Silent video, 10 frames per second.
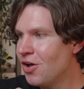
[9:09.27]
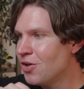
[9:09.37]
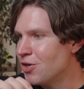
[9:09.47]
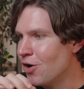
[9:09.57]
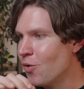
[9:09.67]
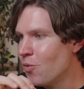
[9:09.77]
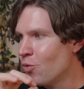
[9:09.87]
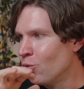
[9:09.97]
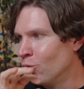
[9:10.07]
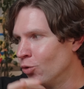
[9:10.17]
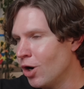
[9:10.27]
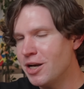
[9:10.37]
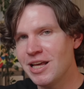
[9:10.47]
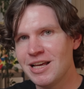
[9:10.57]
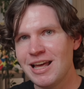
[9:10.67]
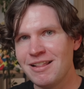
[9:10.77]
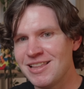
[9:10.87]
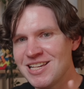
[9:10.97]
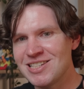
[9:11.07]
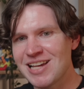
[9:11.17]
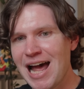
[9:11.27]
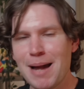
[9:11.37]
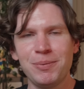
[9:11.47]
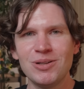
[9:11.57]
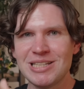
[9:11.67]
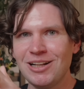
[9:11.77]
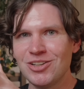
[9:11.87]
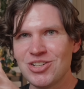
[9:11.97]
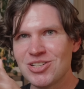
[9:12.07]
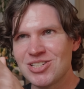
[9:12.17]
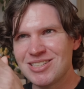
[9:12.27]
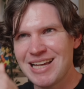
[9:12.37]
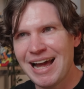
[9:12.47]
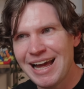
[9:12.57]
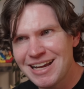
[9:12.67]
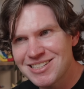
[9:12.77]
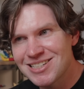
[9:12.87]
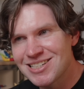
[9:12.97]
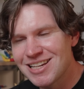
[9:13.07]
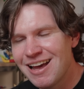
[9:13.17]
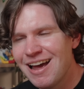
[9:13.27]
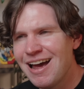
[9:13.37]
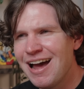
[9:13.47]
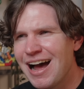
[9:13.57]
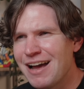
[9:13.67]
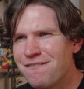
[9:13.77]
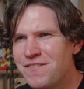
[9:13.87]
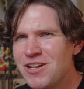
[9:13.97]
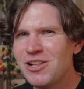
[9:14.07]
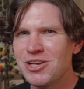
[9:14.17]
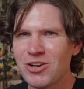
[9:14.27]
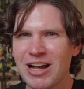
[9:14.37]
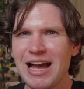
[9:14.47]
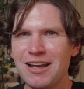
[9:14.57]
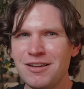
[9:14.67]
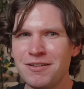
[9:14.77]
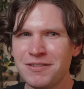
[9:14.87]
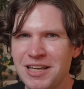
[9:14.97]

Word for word: you know, running these Apple Intelligence tasks, I feel like you're kind of